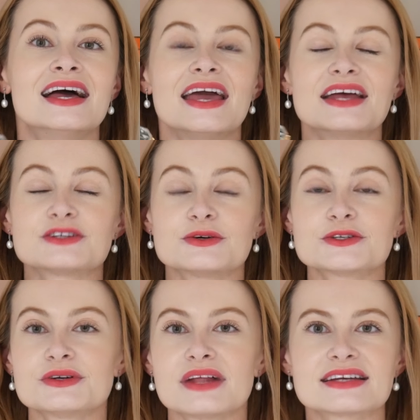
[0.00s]
It's
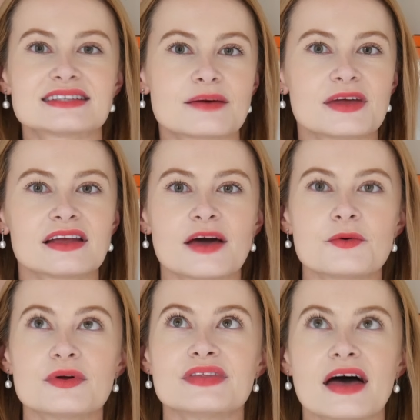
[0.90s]
also like something that
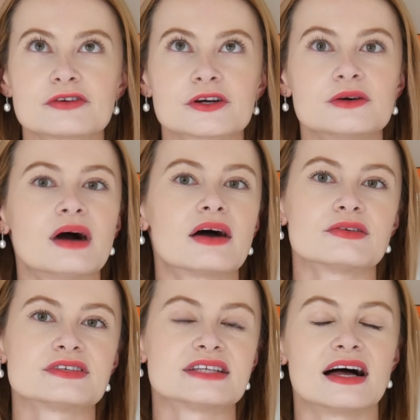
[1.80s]
will never go out
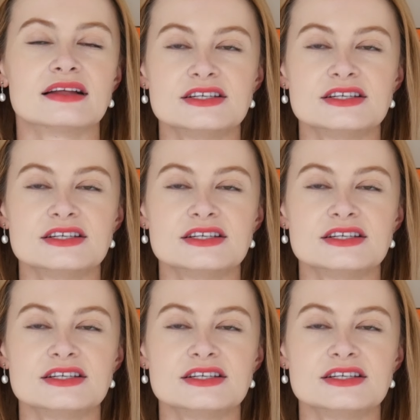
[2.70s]
of style.